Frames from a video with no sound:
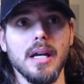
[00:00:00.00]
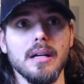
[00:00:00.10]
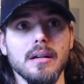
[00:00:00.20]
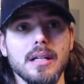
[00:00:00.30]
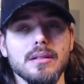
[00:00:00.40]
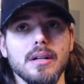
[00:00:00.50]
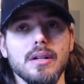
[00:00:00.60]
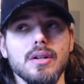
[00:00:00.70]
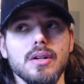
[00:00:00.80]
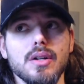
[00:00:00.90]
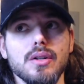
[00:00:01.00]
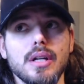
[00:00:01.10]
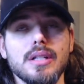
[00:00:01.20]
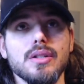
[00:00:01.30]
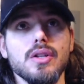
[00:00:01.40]
And
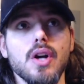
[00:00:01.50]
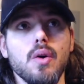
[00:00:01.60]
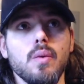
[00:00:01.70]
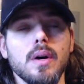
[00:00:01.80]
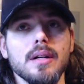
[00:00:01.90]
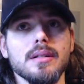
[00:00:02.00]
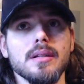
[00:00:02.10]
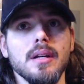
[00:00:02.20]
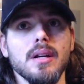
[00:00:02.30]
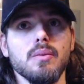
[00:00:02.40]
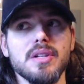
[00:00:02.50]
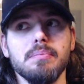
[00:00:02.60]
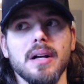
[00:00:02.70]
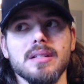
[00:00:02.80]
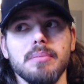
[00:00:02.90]
it's no one's
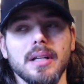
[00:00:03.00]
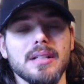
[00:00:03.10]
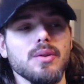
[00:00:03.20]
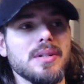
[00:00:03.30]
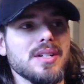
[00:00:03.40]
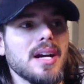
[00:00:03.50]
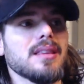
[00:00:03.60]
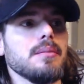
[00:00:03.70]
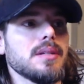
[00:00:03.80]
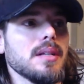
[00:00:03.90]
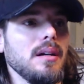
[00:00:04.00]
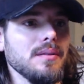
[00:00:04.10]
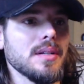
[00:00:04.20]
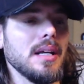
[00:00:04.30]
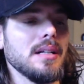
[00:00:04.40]
responsibility to inject
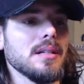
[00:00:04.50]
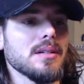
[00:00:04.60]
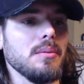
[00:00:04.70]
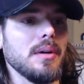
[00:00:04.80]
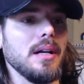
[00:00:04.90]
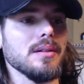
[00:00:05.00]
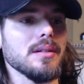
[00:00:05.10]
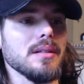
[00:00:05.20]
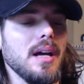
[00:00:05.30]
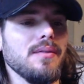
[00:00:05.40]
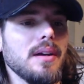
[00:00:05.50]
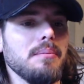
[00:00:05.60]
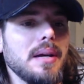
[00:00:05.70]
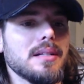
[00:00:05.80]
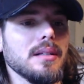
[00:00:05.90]
themselves into someone else's life and
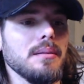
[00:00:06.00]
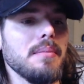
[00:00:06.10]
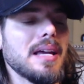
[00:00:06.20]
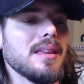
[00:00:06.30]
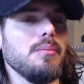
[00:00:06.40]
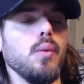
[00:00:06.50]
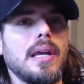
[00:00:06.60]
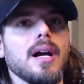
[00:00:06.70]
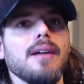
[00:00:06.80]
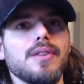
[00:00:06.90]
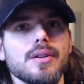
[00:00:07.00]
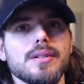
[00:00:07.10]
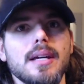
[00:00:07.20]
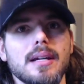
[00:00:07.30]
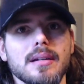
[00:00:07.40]
basically make them wean off your
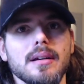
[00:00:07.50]
tit